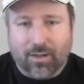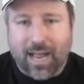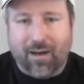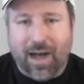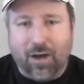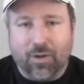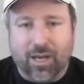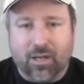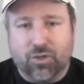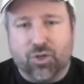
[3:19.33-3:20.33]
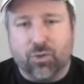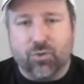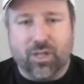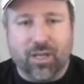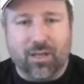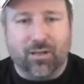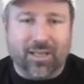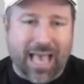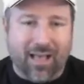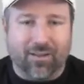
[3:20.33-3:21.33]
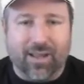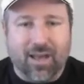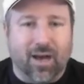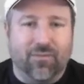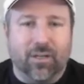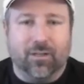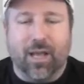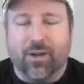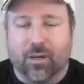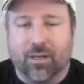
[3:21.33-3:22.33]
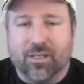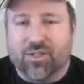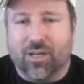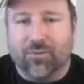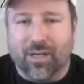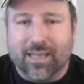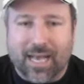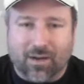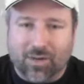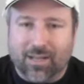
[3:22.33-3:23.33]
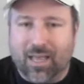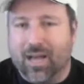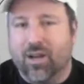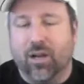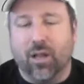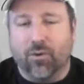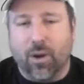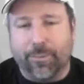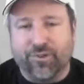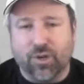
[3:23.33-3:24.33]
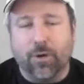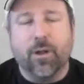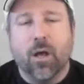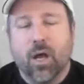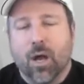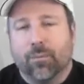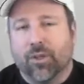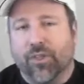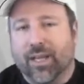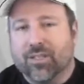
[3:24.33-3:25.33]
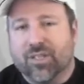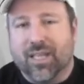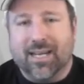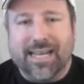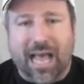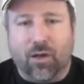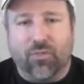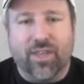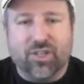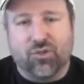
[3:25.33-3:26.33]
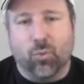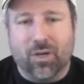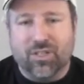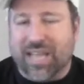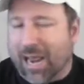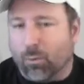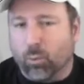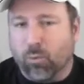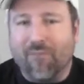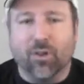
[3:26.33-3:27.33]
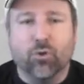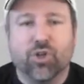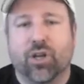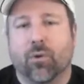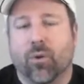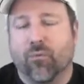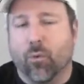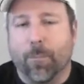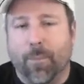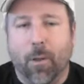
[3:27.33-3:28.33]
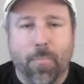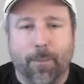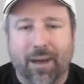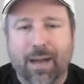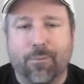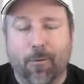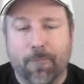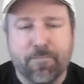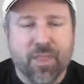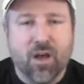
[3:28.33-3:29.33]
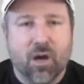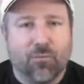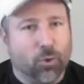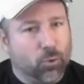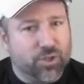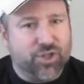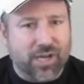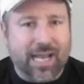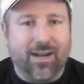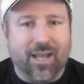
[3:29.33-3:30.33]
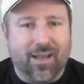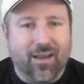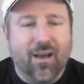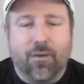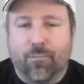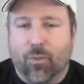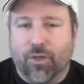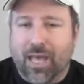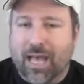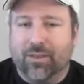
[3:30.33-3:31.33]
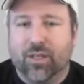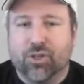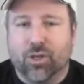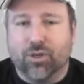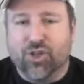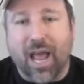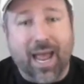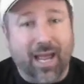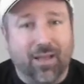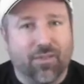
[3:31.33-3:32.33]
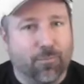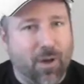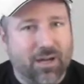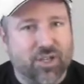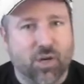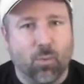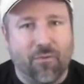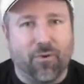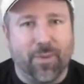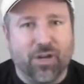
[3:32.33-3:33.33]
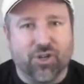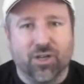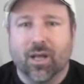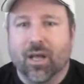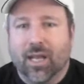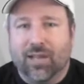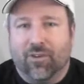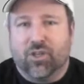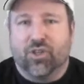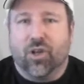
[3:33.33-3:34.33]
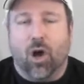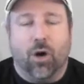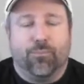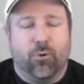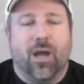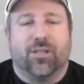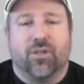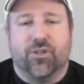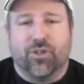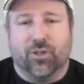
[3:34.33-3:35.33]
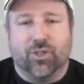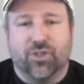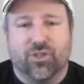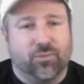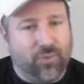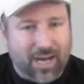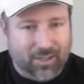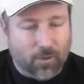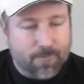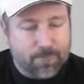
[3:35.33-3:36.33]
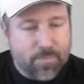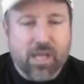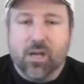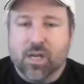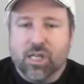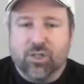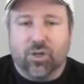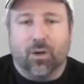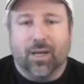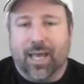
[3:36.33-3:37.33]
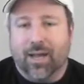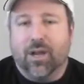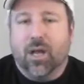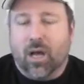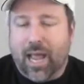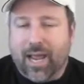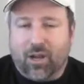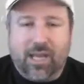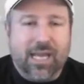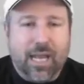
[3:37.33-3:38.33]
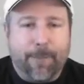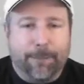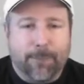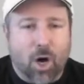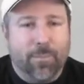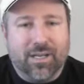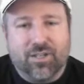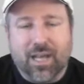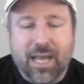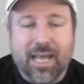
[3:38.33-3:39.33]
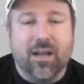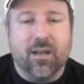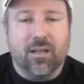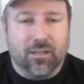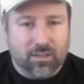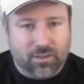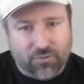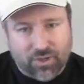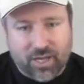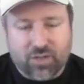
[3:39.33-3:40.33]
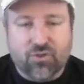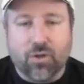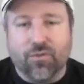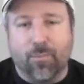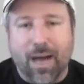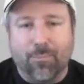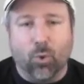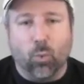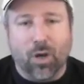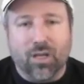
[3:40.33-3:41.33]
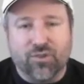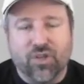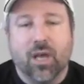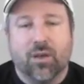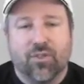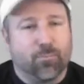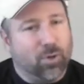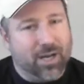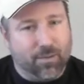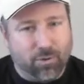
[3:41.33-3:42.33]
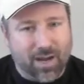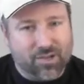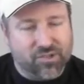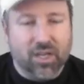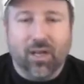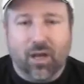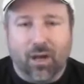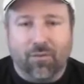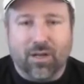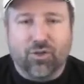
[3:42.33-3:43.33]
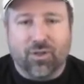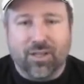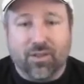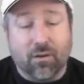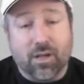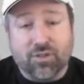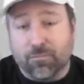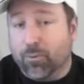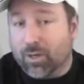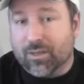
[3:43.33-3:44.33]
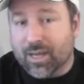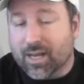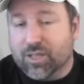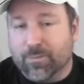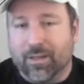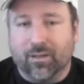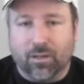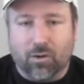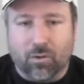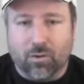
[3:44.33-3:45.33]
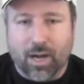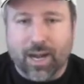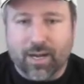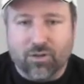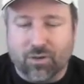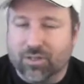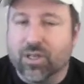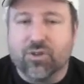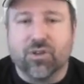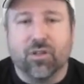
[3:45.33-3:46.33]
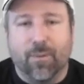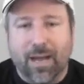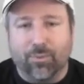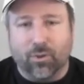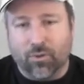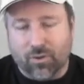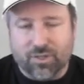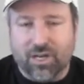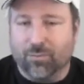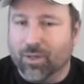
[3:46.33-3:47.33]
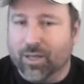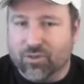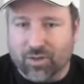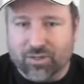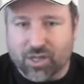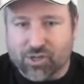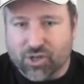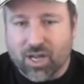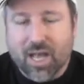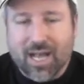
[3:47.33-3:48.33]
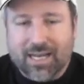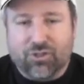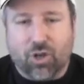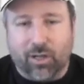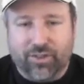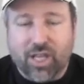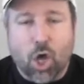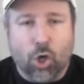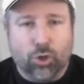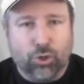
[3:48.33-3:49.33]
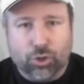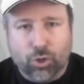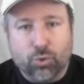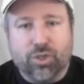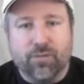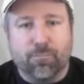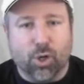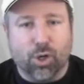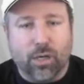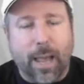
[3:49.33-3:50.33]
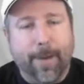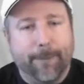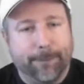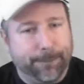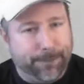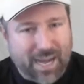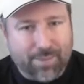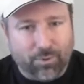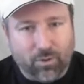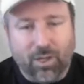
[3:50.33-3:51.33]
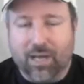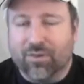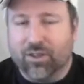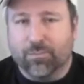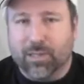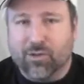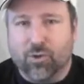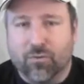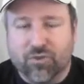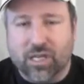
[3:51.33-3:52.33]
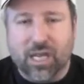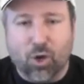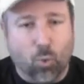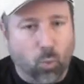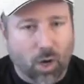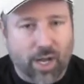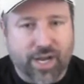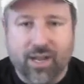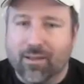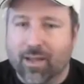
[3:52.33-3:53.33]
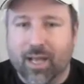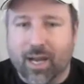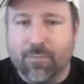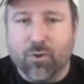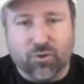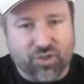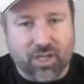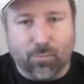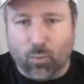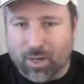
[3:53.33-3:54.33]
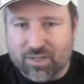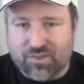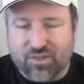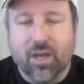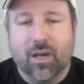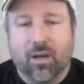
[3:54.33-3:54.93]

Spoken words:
Now, I'll get into the legality of it later and stuff like that. I'll get that in another episode. But the thing is that now this was revolutionary for both the Bible, for Christianity, both the Catholic Church and the Protestant Reformation, and eventually all Protestant churches to follow. So again, a key moment in the history of the Bible was the printing press. Eventually, there is a book that has been, or a translation of the Bible, although it's not really a translation. It is called the Gutenberg Bible. I've had the pleasure of seeing one in a museum once.